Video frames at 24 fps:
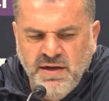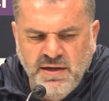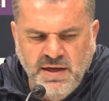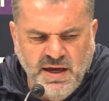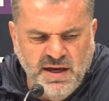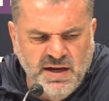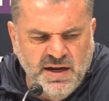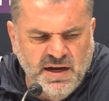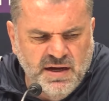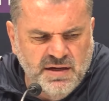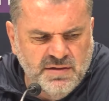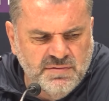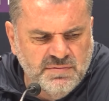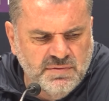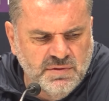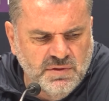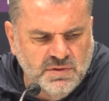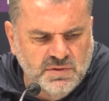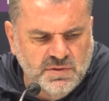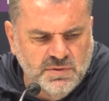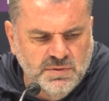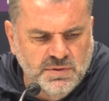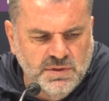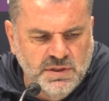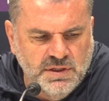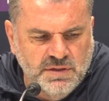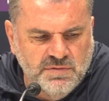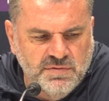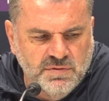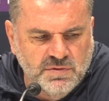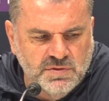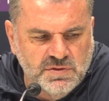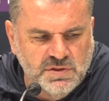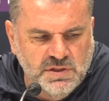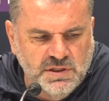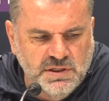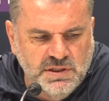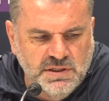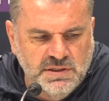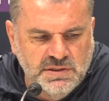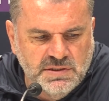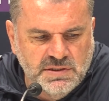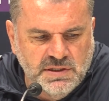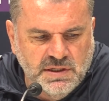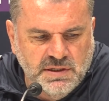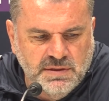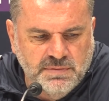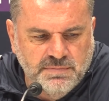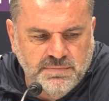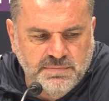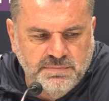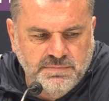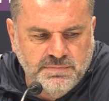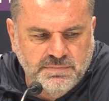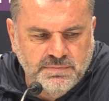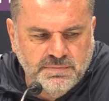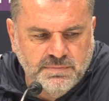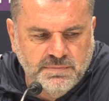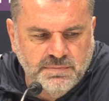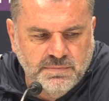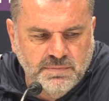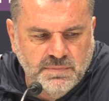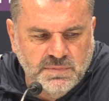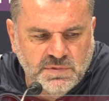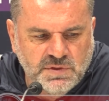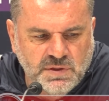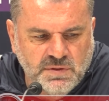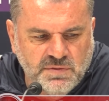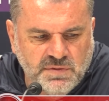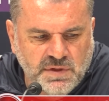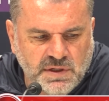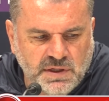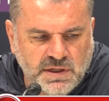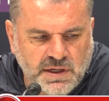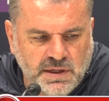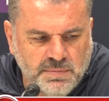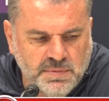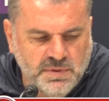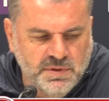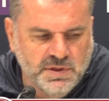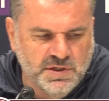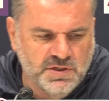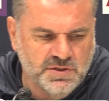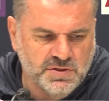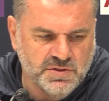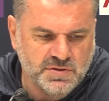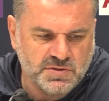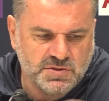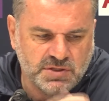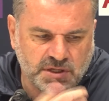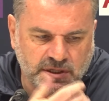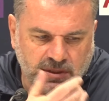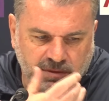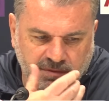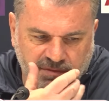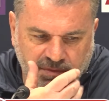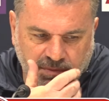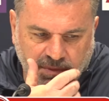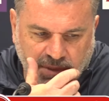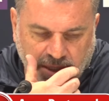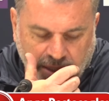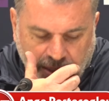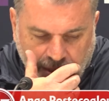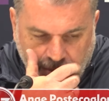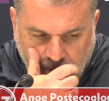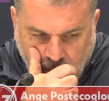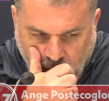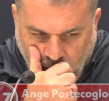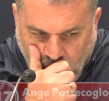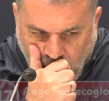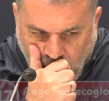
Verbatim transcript: Yeah, no, not good. Unfortunately, he's um, sort of had a couple of issues uh, from the game.